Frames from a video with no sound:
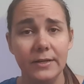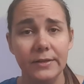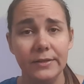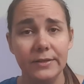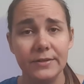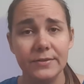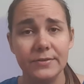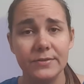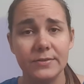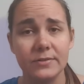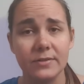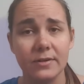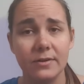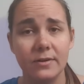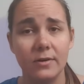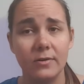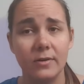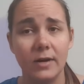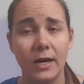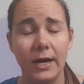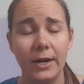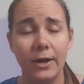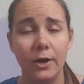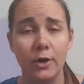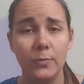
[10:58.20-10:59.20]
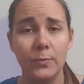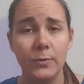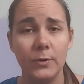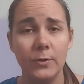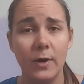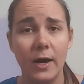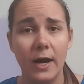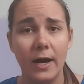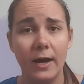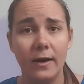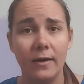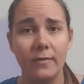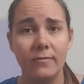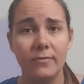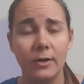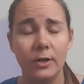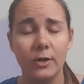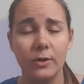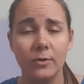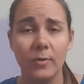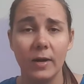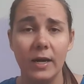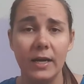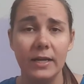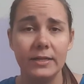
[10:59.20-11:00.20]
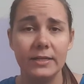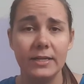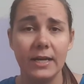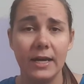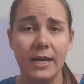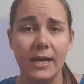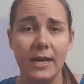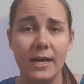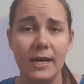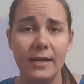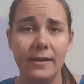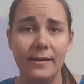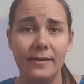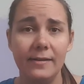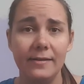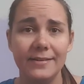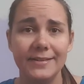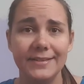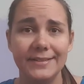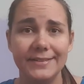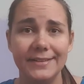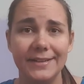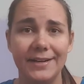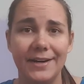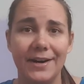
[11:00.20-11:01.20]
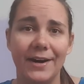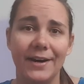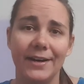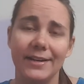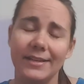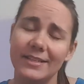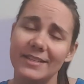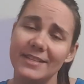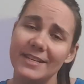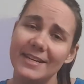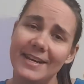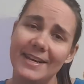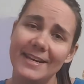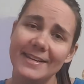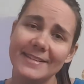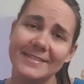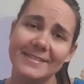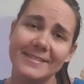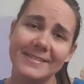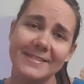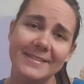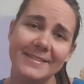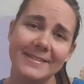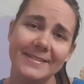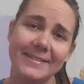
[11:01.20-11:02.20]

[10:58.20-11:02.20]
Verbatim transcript: So I hope you have a great day. On to the next.